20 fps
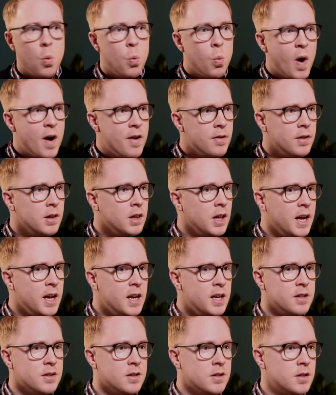Where are the
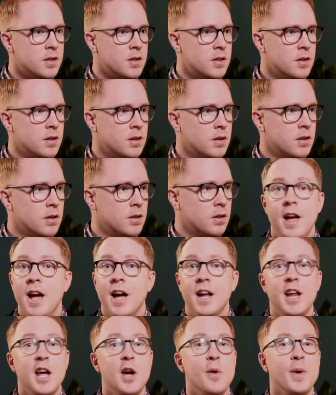leads?
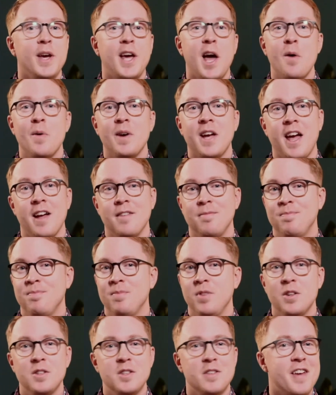And here we go again,
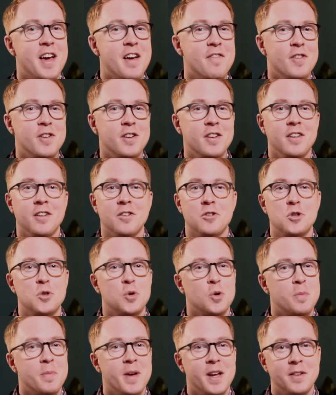lots of effort in a
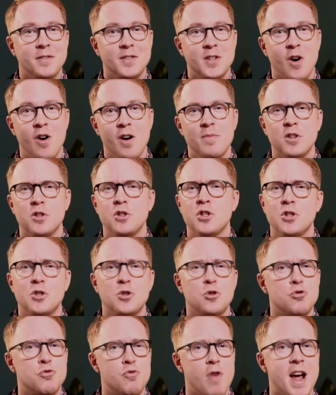short amount of time that
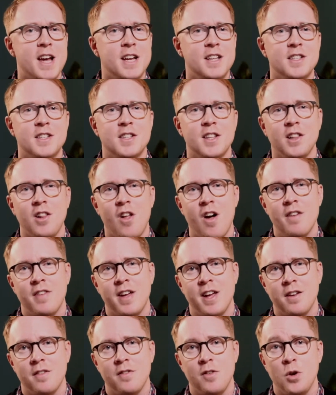just drains the life
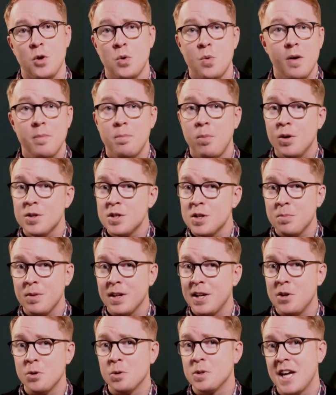out of you, quite
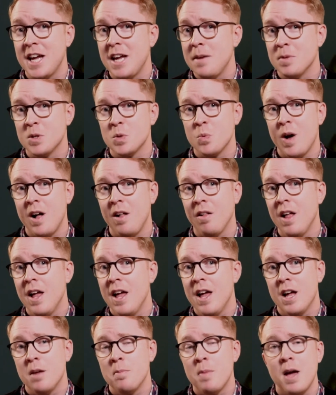possibly your team as well,
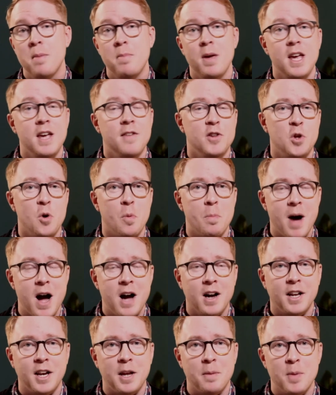and maybe even your
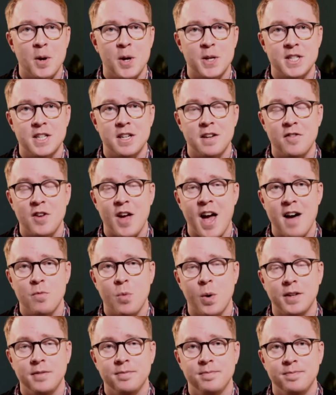marketing person if you have
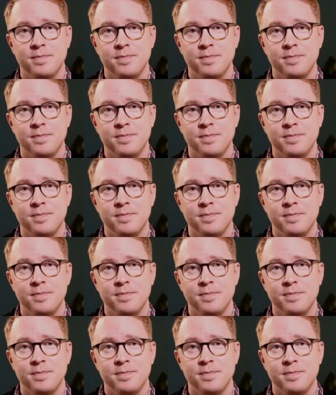one.